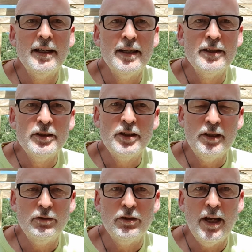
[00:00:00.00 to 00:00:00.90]
is the
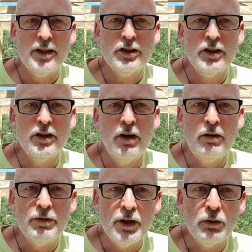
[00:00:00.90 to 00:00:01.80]
introduction
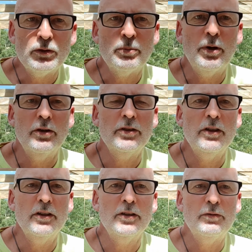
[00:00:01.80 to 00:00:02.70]
of the
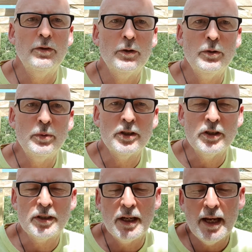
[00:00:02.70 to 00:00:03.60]
ultra-processed food, which
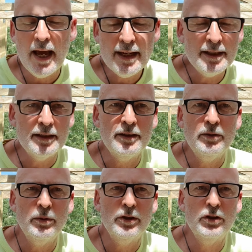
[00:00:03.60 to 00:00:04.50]
is laden
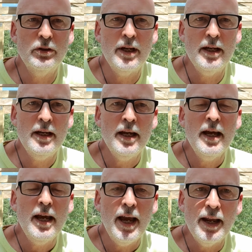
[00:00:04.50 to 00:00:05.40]
with sugar
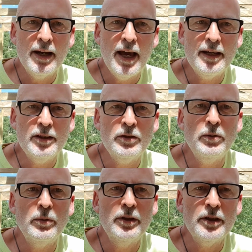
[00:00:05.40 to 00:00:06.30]
and
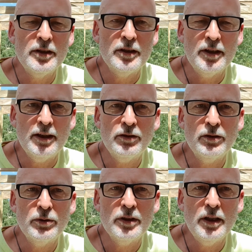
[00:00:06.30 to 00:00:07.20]
laden with these
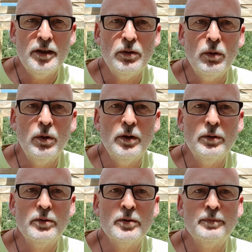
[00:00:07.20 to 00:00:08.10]
industrial seed
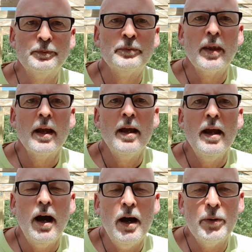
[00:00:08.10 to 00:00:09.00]
oils.
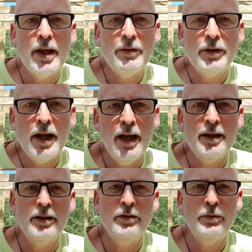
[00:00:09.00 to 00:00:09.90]
I would
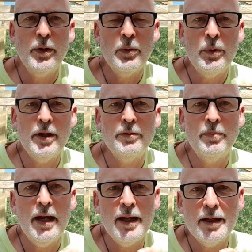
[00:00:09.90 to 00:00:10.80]
advocate if we went
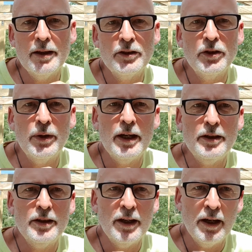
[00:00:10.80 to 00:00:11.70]
back to
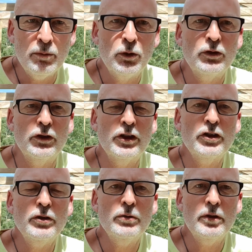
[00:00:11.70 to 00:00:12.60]
eating a more
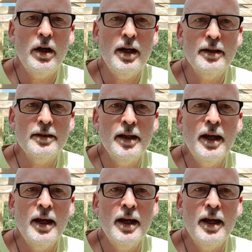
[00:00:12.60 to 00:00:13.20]
traditional diet,